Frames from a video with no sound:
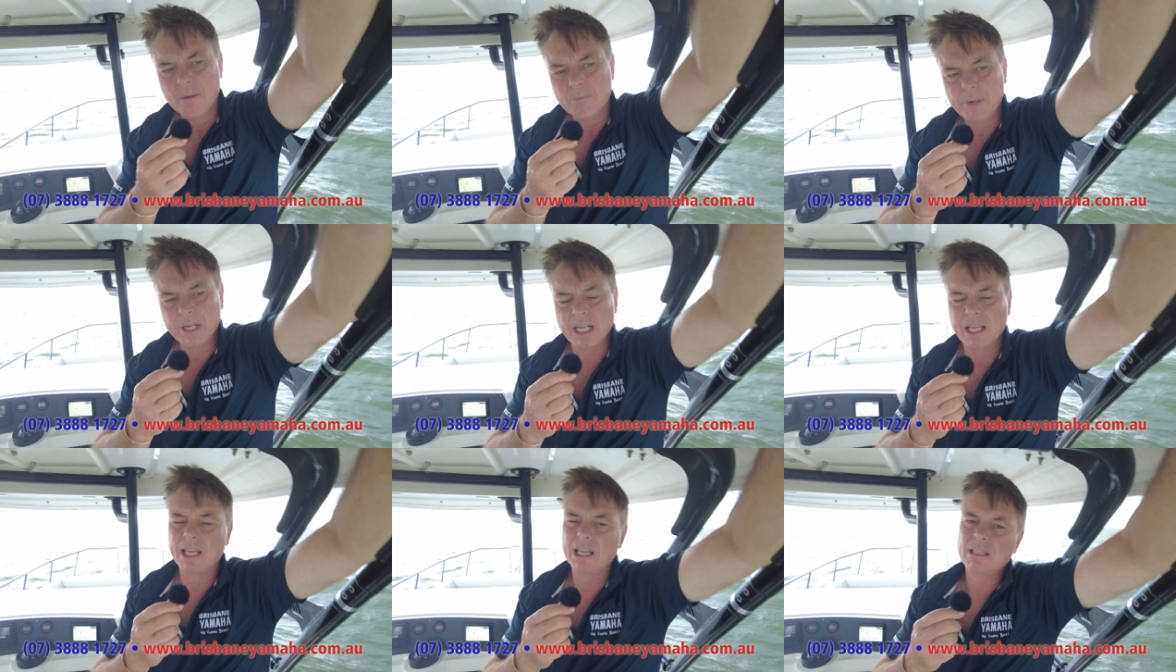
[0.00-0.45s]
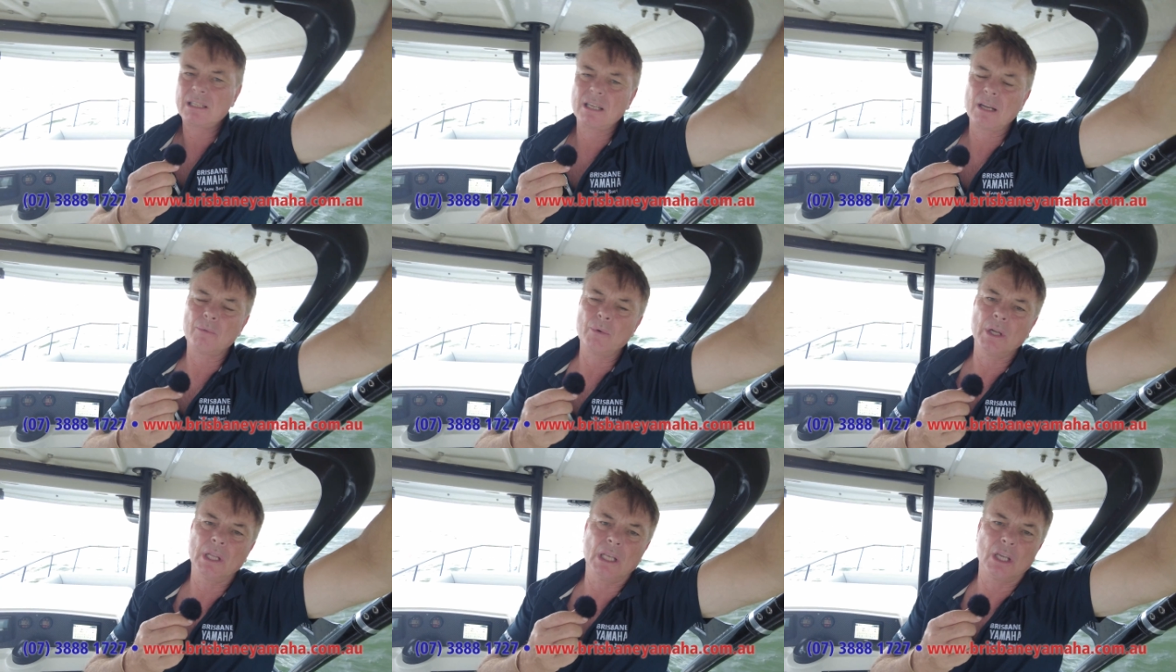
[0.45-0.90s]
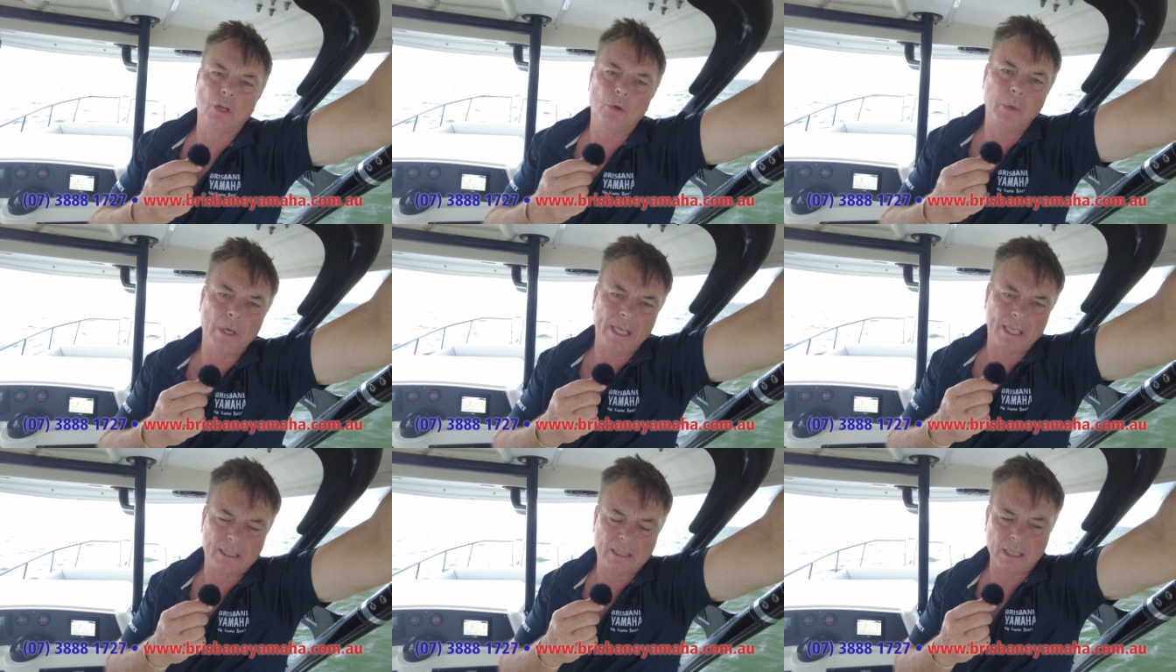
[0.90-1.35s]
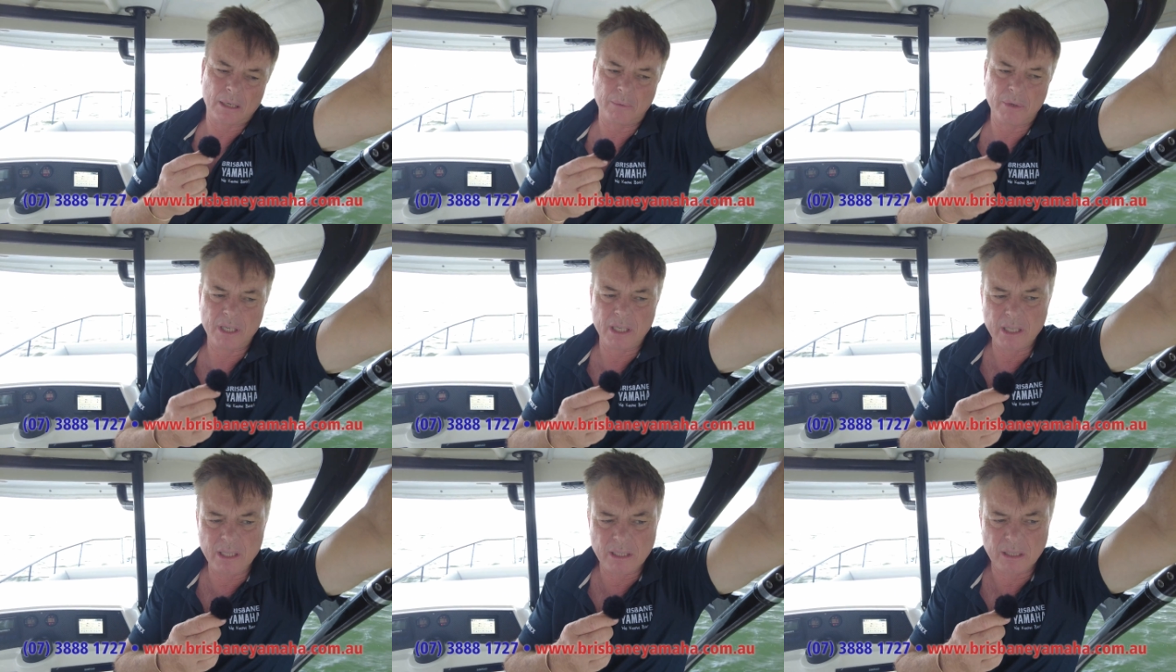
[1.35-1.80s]
but it gets there really quick, so
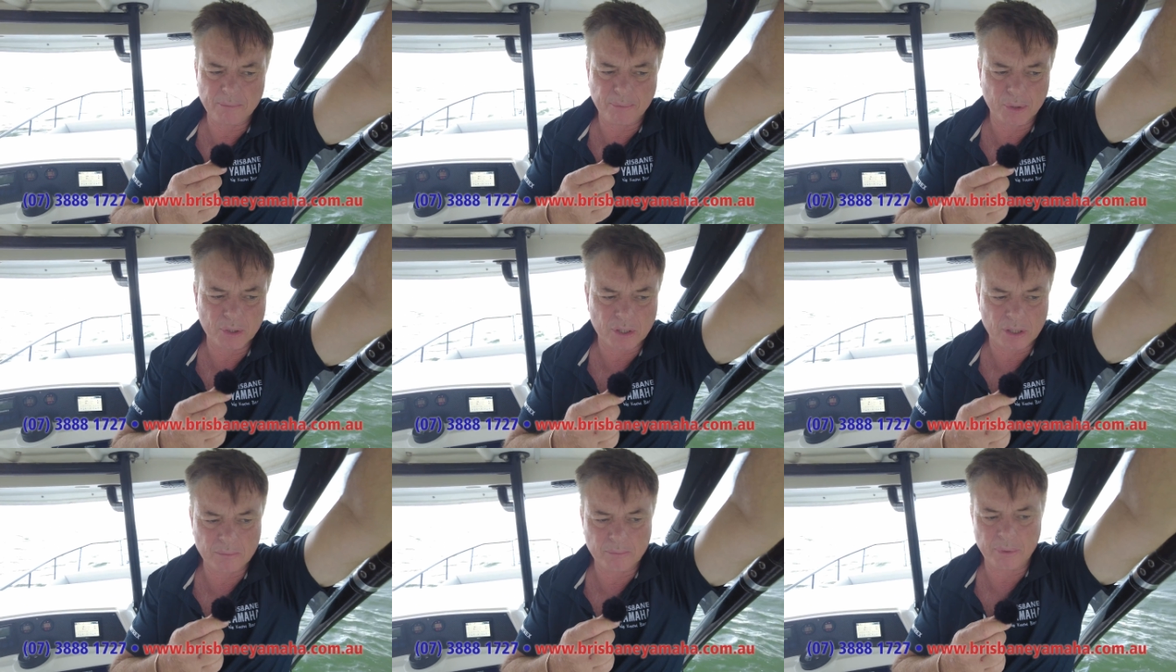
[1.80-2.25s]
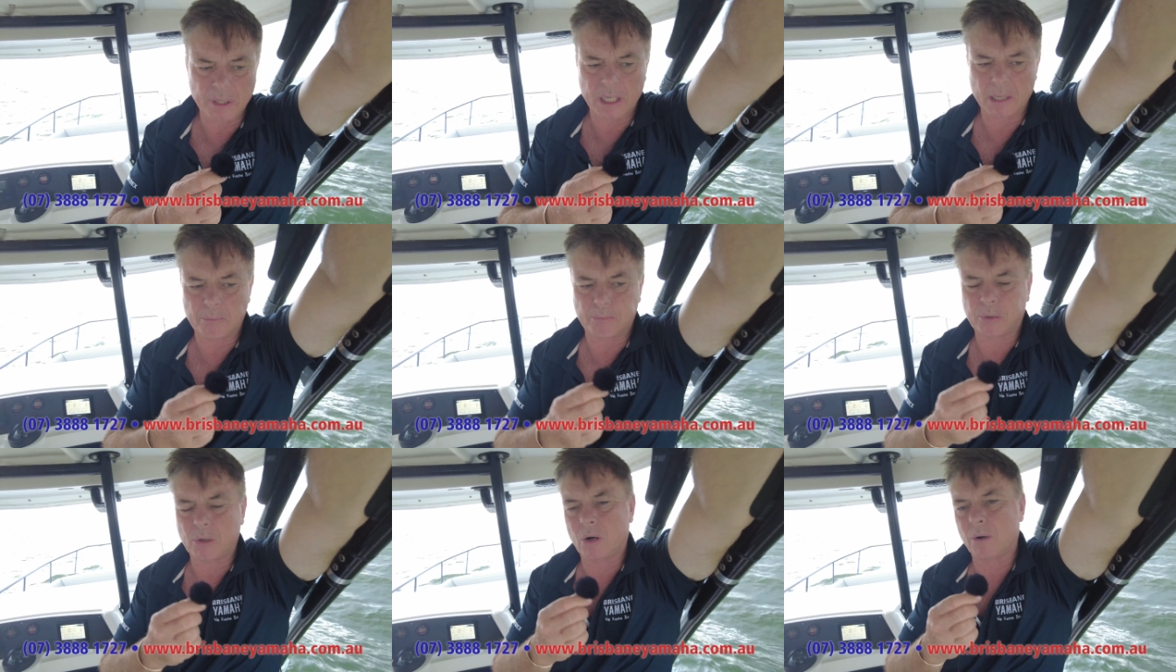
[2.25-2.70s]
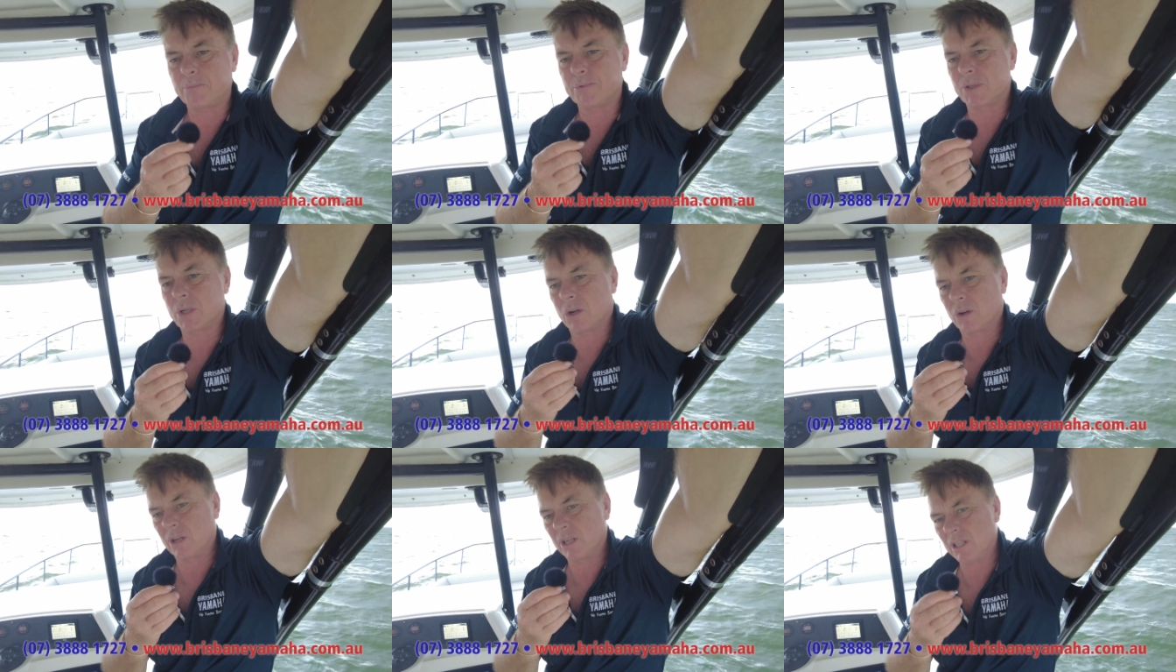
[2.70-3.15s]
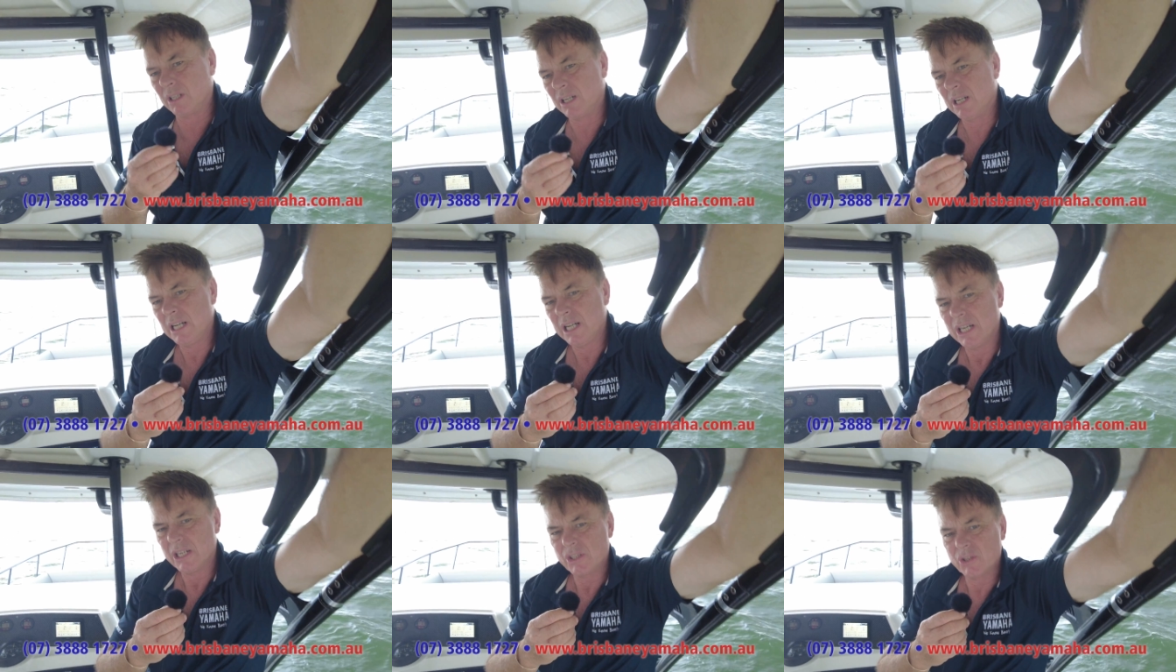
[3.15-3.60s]
we need to put some bigger props on it.
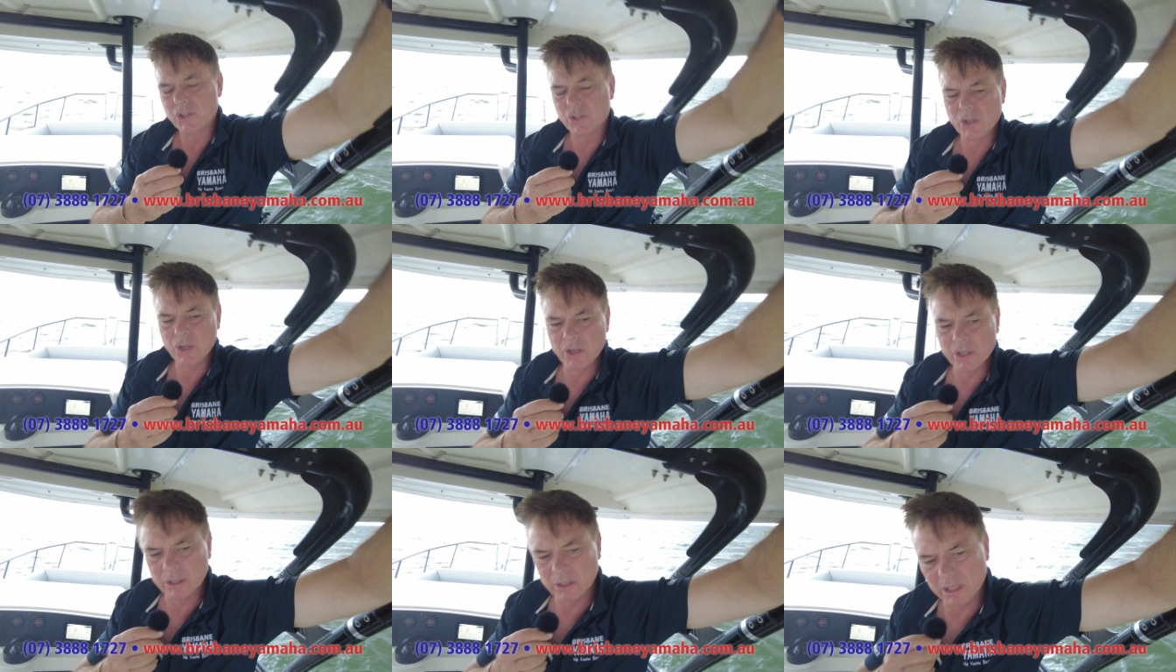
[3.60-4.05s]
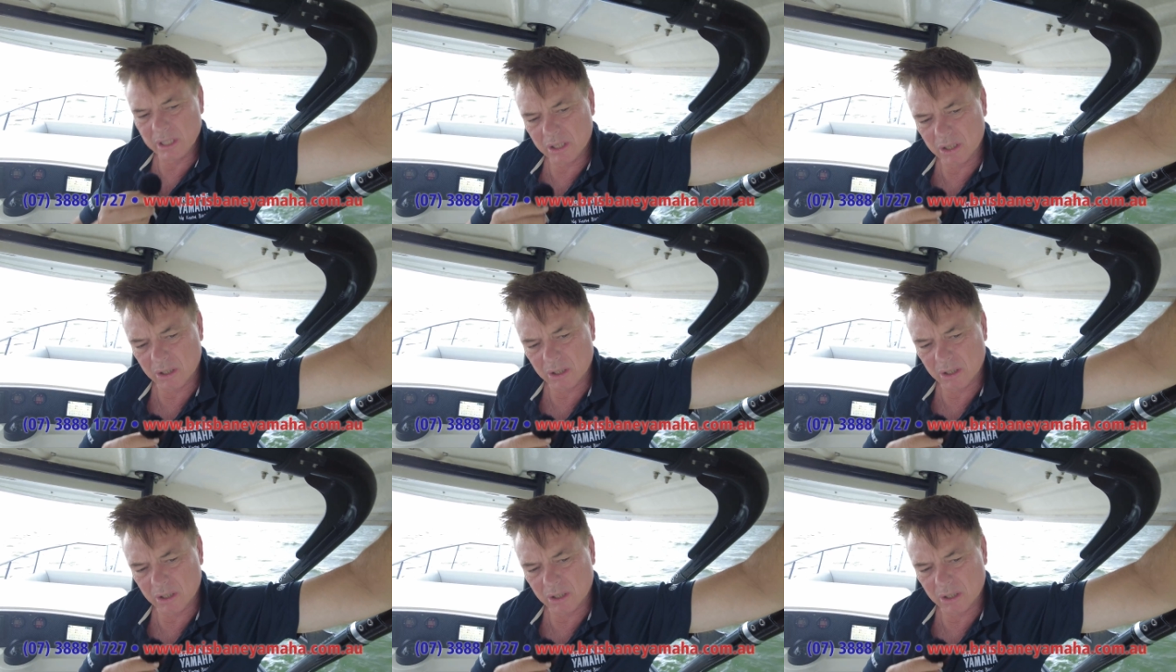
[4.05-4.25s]
Certainly